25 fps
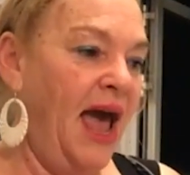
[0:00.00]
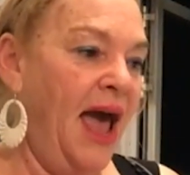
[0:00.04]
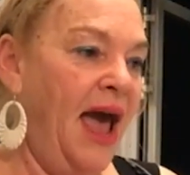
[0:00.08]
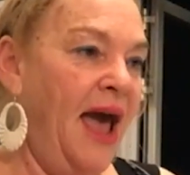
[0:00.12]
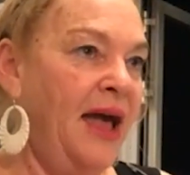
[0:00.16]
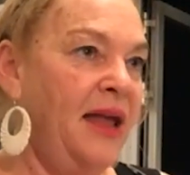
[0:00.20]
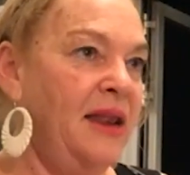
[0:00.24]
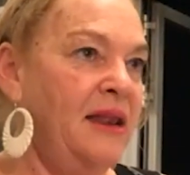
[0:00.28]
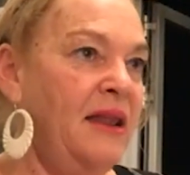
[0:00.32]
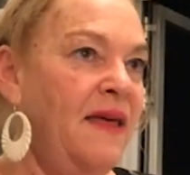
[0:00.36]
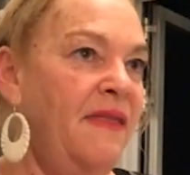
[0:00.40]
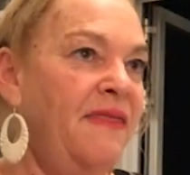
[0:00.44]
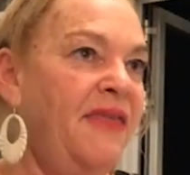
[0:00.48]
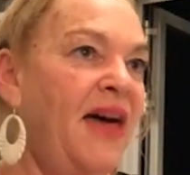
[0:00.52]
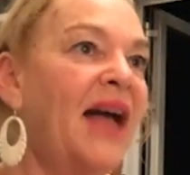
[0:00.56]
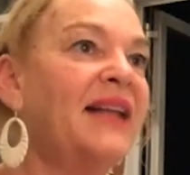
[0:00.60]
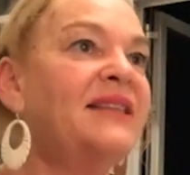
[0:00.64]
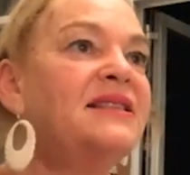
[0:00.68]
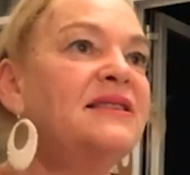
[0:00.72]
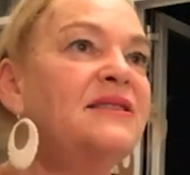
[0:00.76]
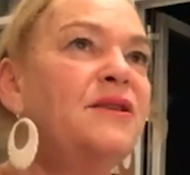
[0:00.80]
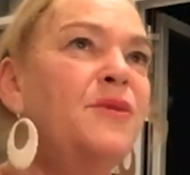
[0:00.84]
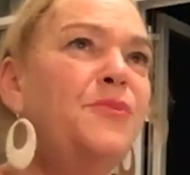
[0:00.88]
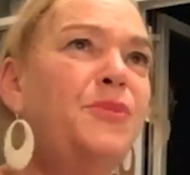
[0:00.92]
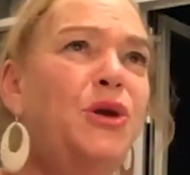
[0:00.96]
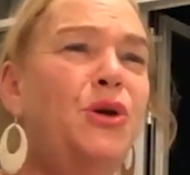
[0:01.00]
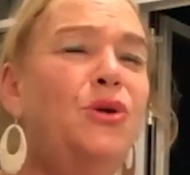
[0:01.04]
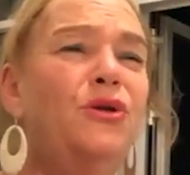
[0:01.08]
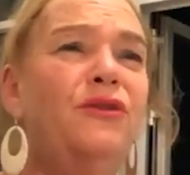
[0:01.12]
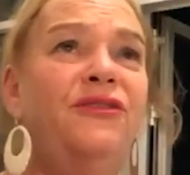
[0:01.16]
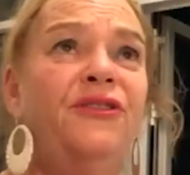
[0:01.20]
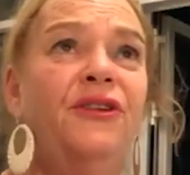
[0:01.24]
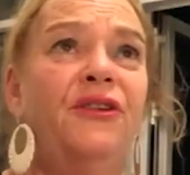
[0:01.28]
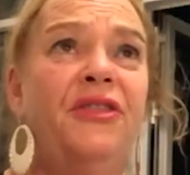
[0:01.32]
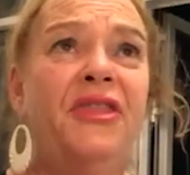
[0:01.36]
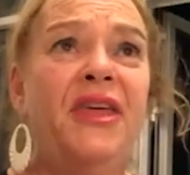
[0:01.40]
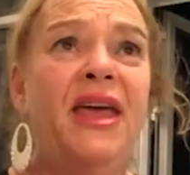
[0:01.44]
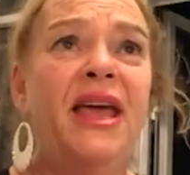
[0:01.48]
And that's the
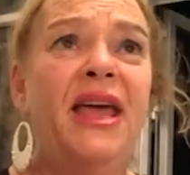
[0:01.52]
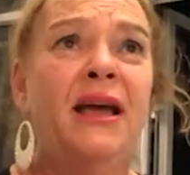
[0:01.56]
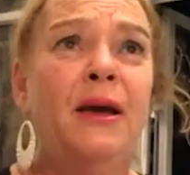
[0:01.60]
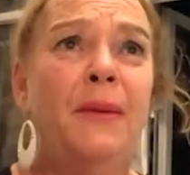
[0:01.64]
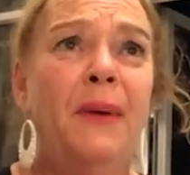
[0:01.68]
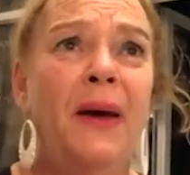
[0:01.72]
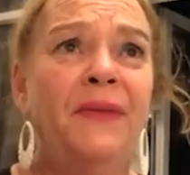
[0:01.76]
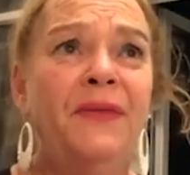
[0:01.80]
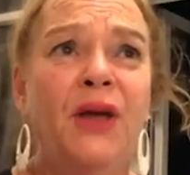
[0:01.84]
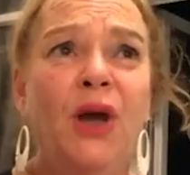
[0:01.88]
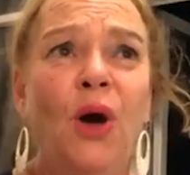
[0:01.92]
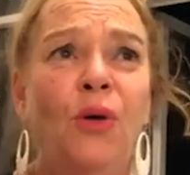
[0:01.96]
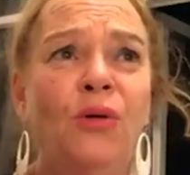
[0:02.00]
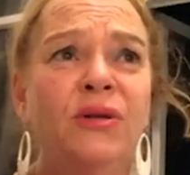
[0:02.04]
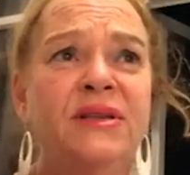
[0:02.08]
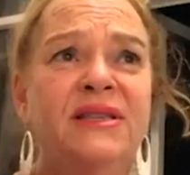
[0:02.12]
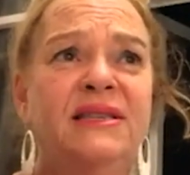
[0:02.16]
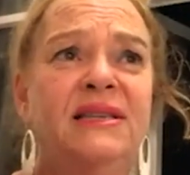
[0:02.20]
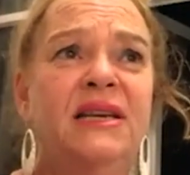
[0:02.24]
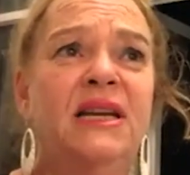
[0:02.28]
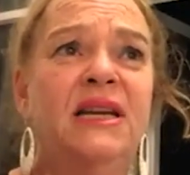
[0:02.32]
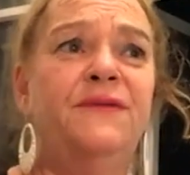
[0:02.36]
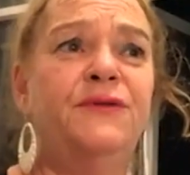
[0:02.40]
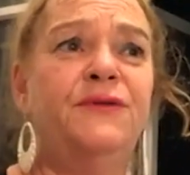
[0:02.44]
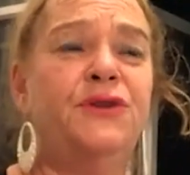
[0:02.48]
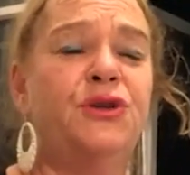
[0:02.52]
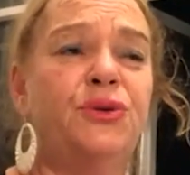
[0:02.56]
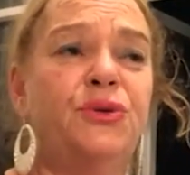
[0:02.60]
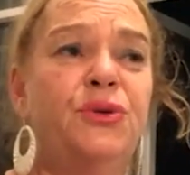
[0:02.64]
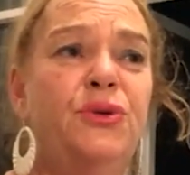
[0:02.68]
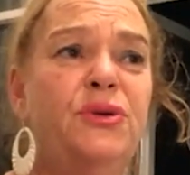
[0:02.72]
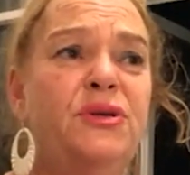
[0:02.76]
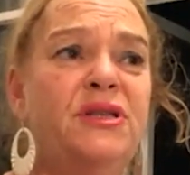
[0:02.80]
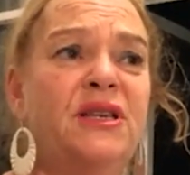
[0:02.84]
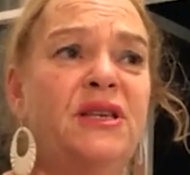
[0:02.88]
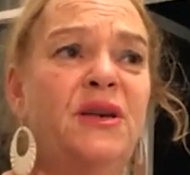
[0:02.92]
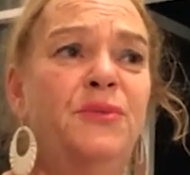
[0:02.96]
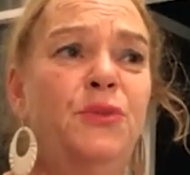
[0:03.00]
beautiful thing about the old city of
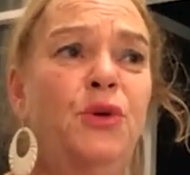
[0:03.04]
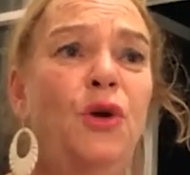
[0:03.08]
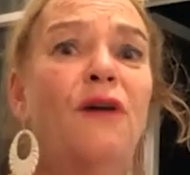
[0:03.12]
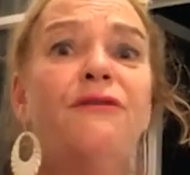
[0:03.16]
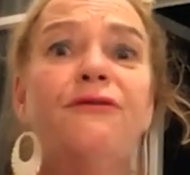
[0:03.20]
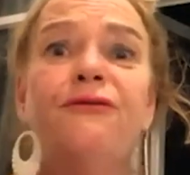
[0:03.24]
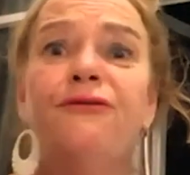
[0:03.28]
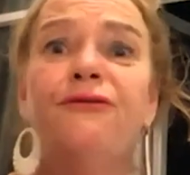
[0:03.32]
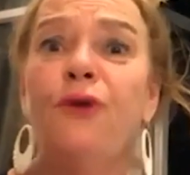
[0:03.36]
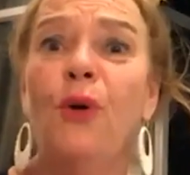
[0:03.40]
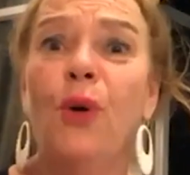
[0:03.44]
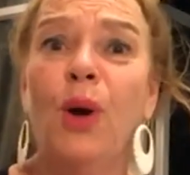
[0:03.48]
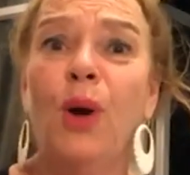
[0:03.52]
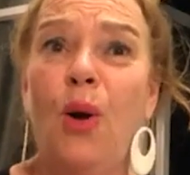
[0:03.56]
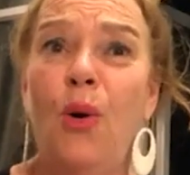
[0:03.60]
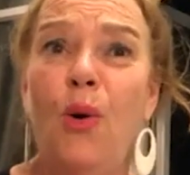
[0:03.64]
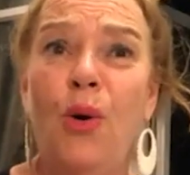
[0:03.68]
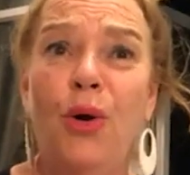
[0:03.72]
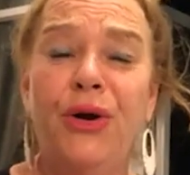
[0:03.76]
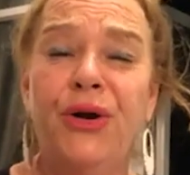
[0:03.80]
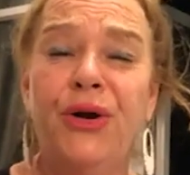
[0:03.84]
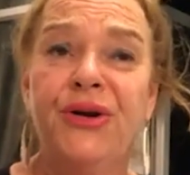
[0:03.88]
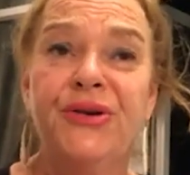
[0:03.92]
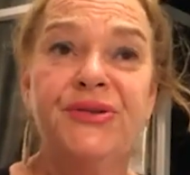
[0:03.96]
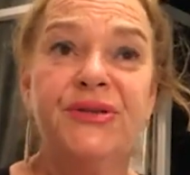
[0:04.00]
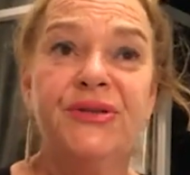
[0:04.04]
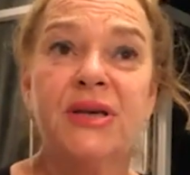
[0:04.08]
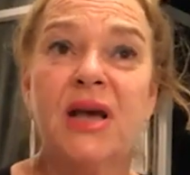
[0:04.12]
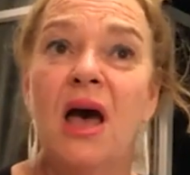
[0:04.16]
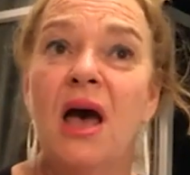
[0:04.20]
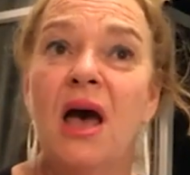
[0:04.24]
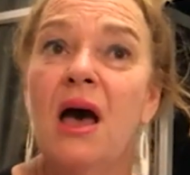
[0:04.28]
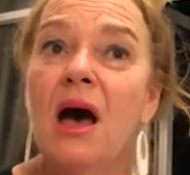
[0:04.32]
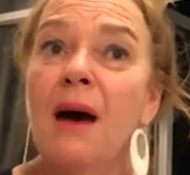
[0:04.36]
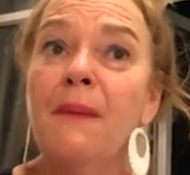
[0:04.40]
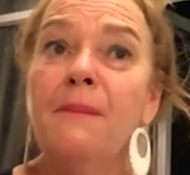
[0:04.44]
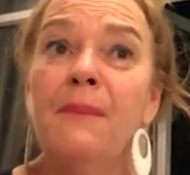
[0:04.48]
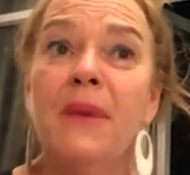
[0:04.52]
Jerusalem. You have four quarters
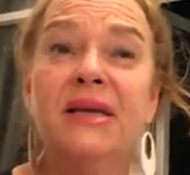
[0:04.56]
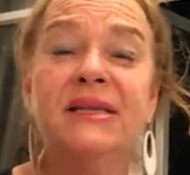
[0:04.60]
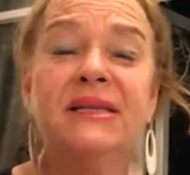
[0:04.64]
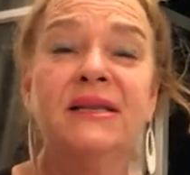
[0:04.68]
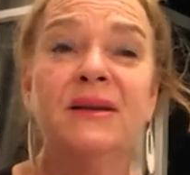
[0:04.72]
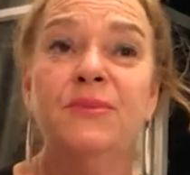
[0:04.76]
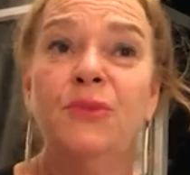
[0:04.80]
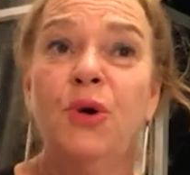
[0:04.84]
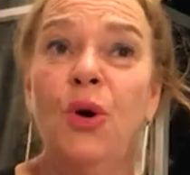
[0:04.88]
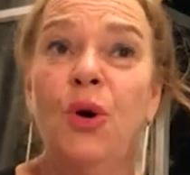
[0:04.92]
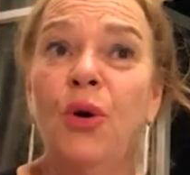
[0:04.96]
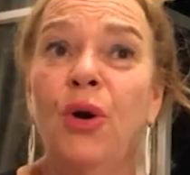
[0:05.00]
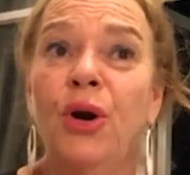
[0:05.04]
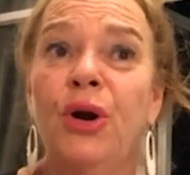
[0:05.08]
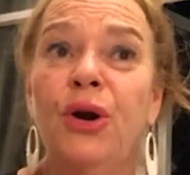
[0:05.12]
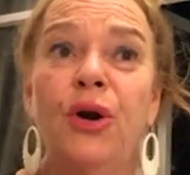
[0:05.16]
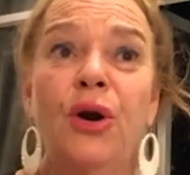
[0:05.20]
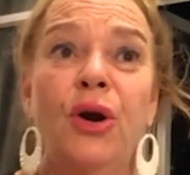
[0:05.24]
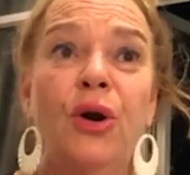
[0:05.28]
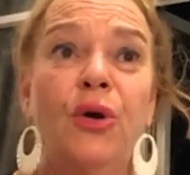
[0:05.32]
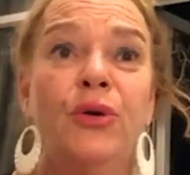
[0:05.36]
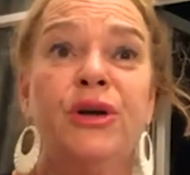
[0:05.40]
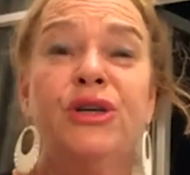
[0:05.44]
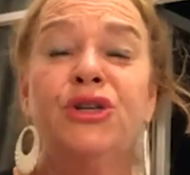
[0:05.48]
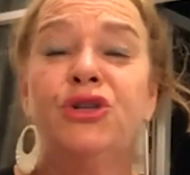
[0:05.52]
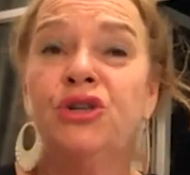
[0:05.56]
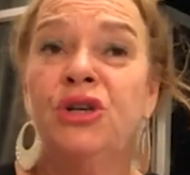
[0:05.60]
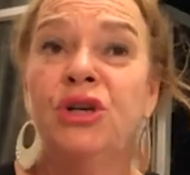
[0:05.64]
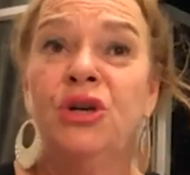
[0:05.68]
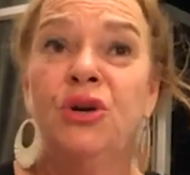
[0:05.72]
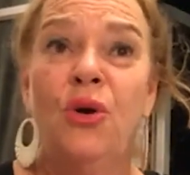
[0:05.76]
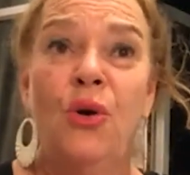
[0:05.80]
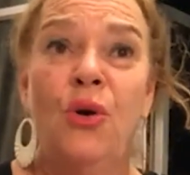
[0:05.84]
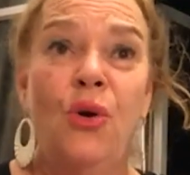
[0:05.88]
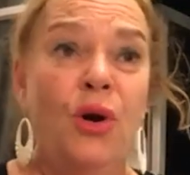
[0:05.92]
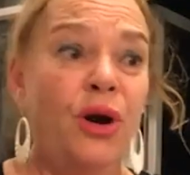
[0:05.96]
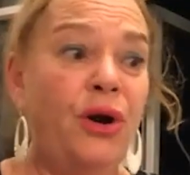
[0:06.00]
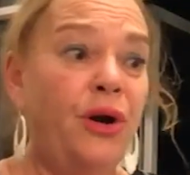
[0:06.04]
a Muslim quarter, a
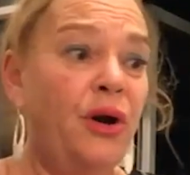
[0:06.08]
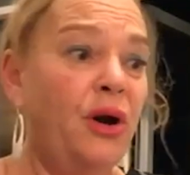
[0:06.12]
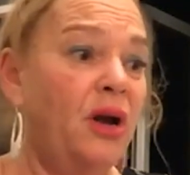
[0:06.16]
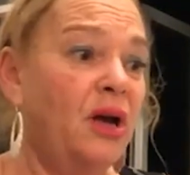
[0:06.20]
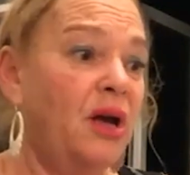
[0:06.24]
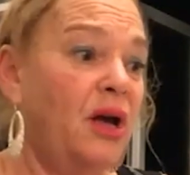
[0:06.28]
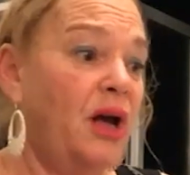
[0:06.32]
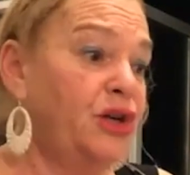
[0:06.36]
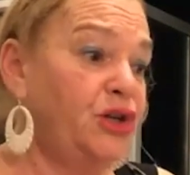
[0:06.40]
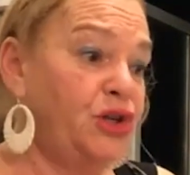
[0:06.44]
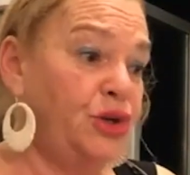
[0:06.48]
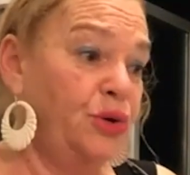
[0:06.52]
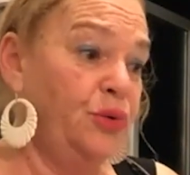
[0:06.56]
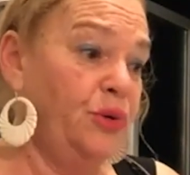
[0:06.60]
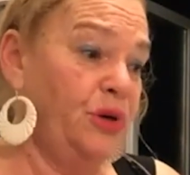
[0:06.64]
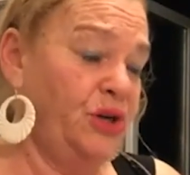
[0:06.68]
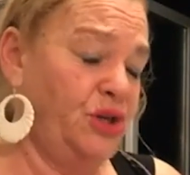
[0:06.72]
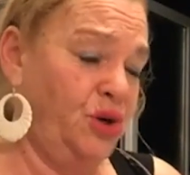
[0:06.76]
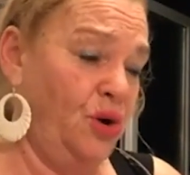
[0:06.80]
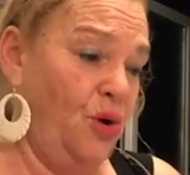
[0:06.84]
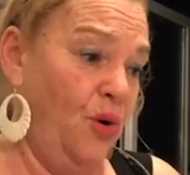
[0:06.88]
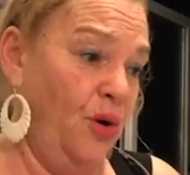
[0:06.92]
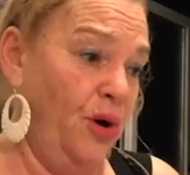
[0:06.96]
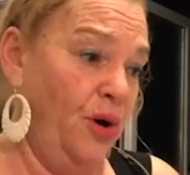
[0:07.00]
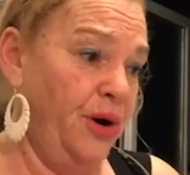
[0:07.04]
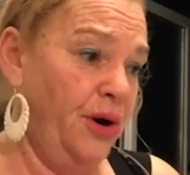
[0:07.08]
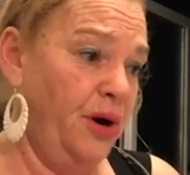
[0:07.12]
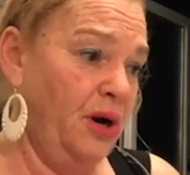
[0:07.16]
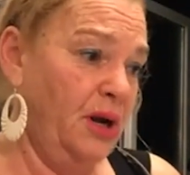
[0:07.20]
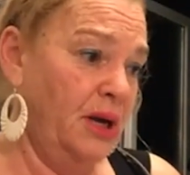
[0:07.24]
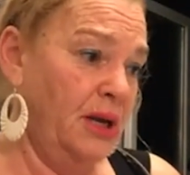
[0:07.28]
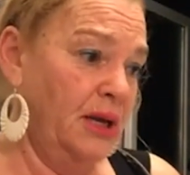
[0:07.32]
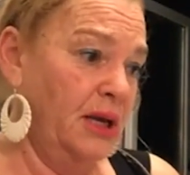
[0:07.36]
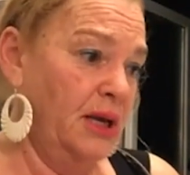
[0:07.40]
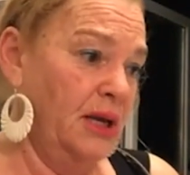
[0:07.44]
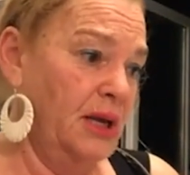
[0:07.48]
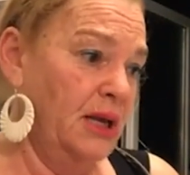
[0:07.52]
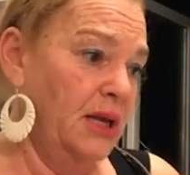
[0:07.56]
Christian quarter, a Jewish
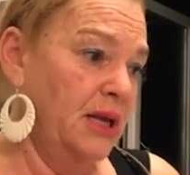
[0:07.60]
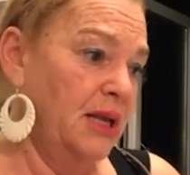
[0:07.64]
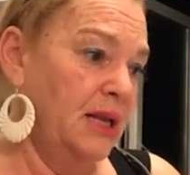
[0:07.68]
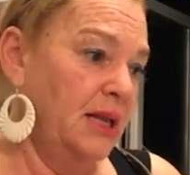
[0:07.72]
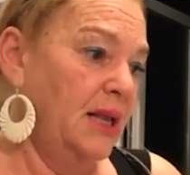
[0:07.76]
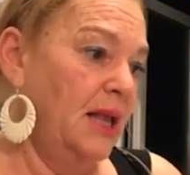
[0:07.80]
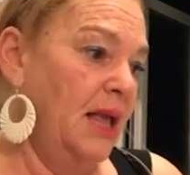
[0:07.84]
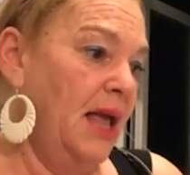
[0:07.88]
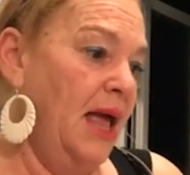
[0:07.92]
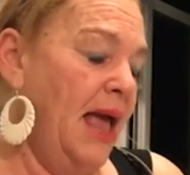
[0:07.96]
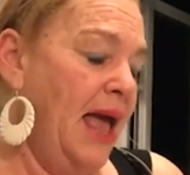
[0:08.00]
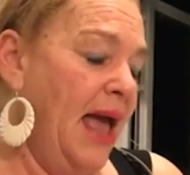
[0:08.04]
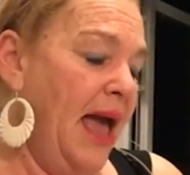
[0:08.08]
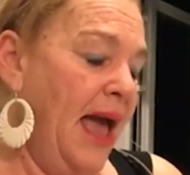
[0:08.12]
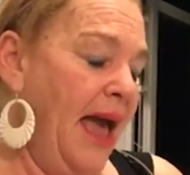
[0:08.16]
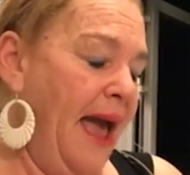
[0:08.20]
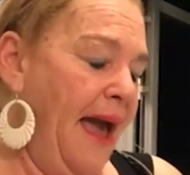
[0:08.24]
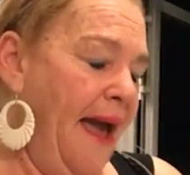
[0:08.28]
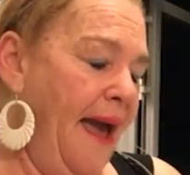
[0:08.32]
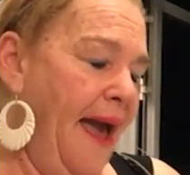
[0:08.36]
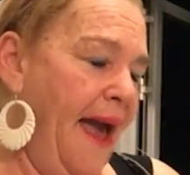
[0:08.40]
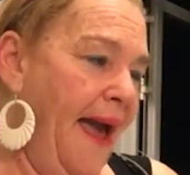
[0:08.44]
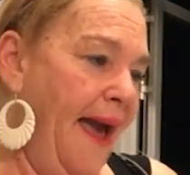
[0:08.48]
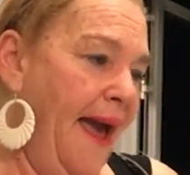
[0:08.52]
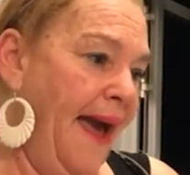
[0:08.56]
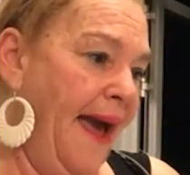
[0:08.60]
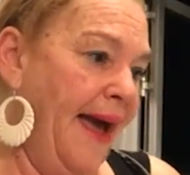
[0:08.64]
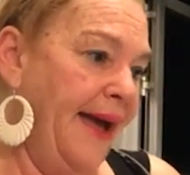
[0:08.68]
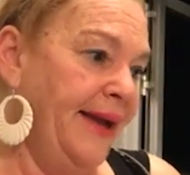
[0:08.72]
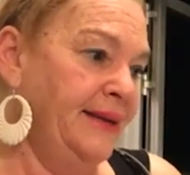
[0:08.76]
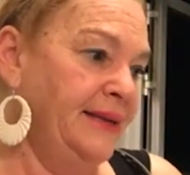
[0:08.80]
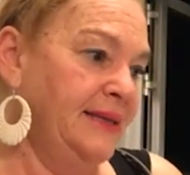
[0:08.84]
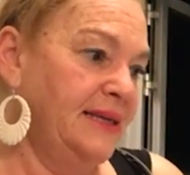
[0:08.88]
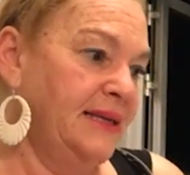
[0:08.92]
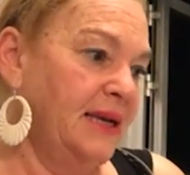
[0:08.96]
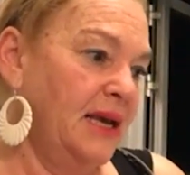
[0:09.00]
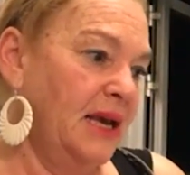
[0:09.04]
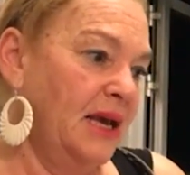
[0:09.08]
quarter.
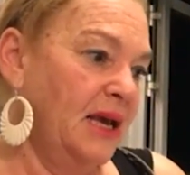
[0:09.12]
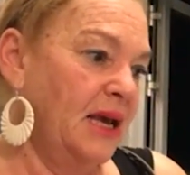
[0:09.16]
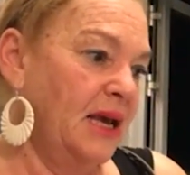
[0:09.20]
And